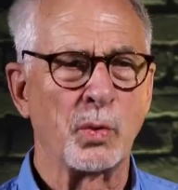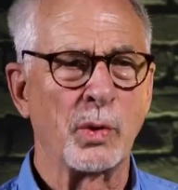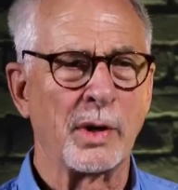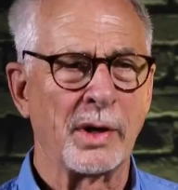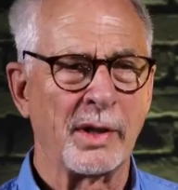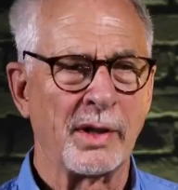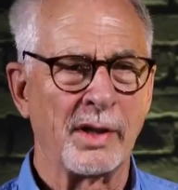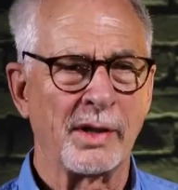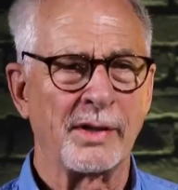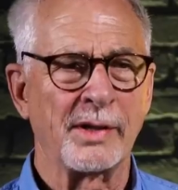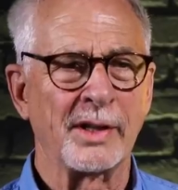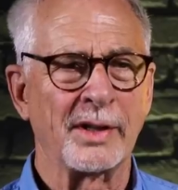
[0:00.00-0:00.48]
one
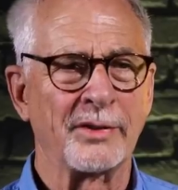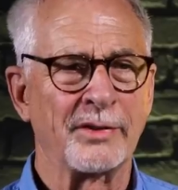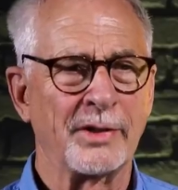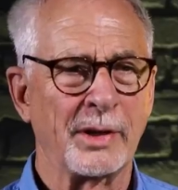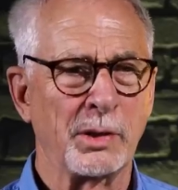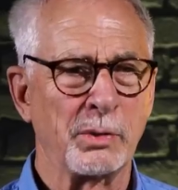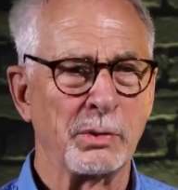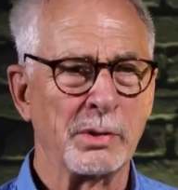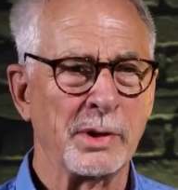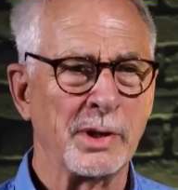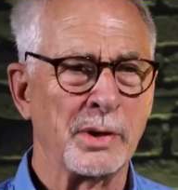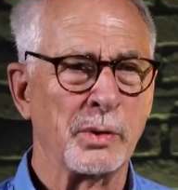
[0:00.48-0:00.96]
of the things I
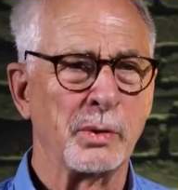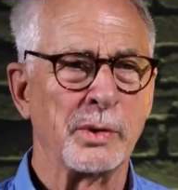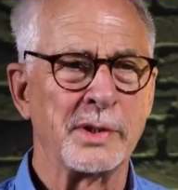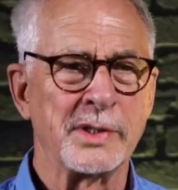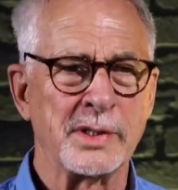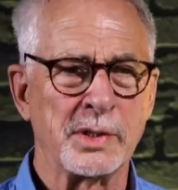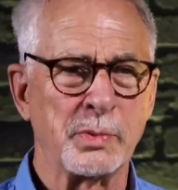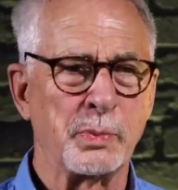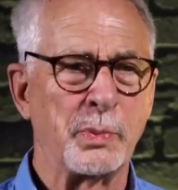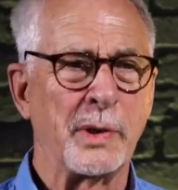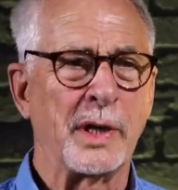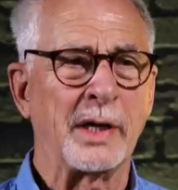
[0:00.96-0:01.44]
really
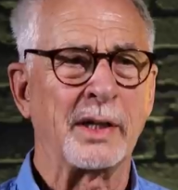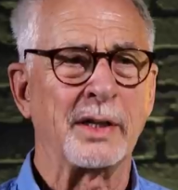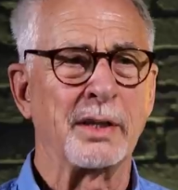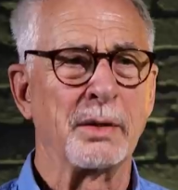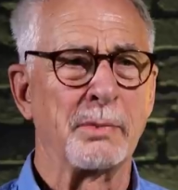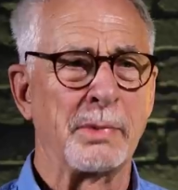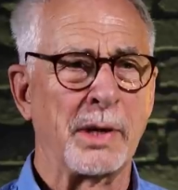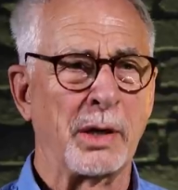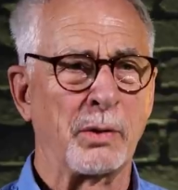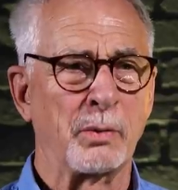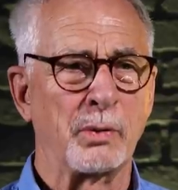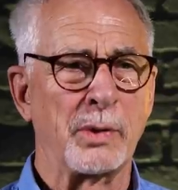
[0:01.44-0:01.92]
respect
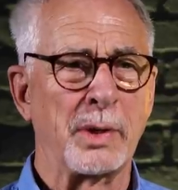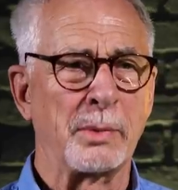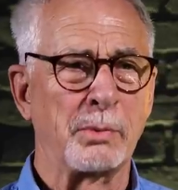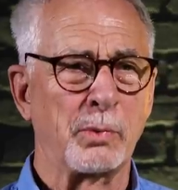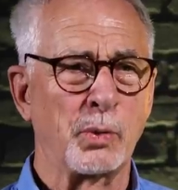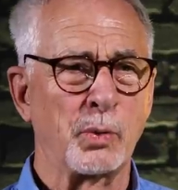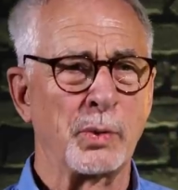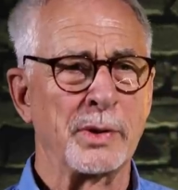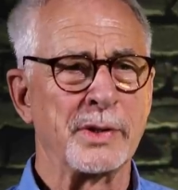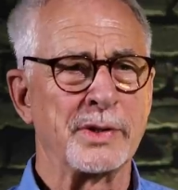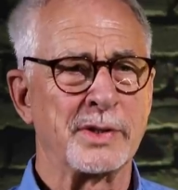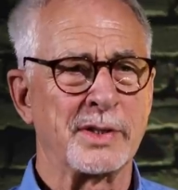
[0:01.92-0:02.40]
about
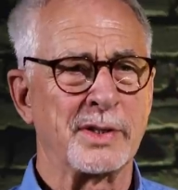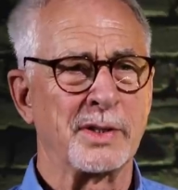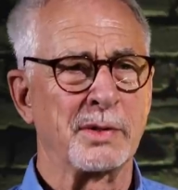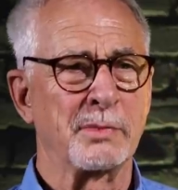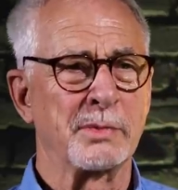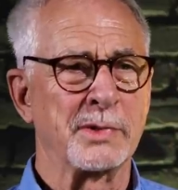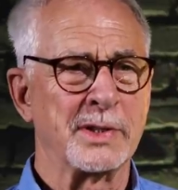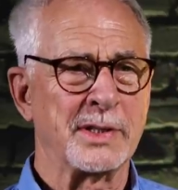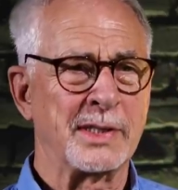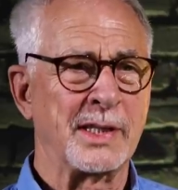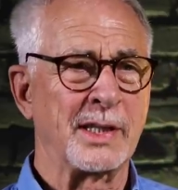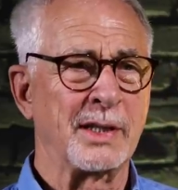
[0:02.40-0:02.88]
Rebel
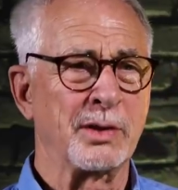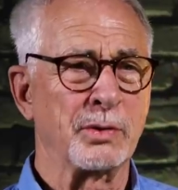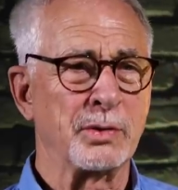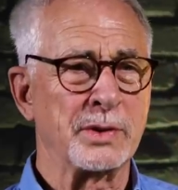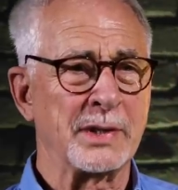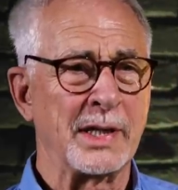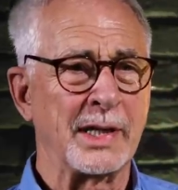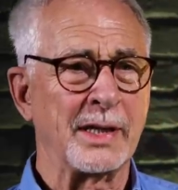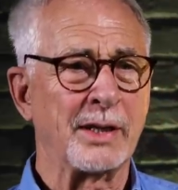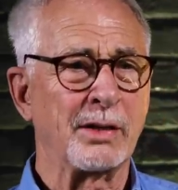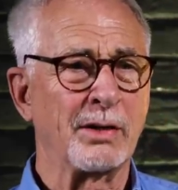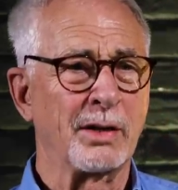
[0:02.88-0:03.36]
Wisdom is that you
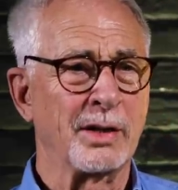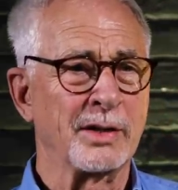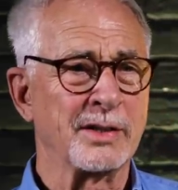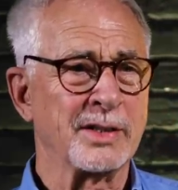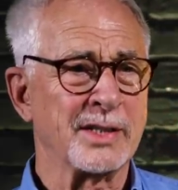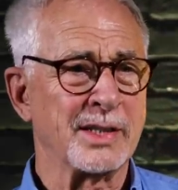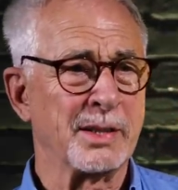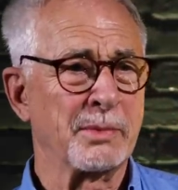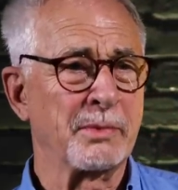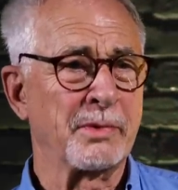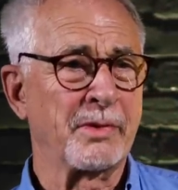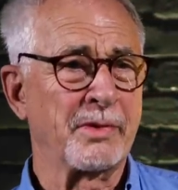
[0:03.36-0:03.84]
take on
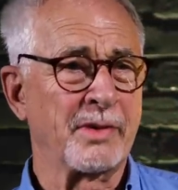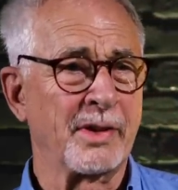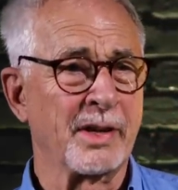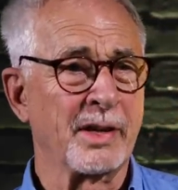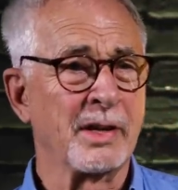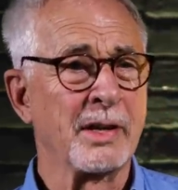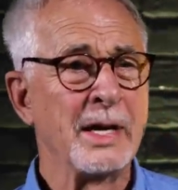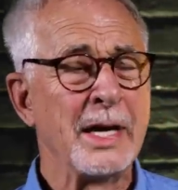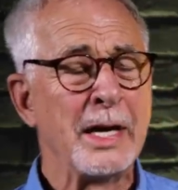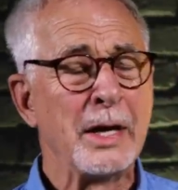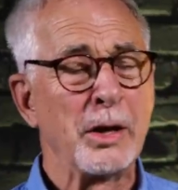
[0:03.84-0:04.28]
some of the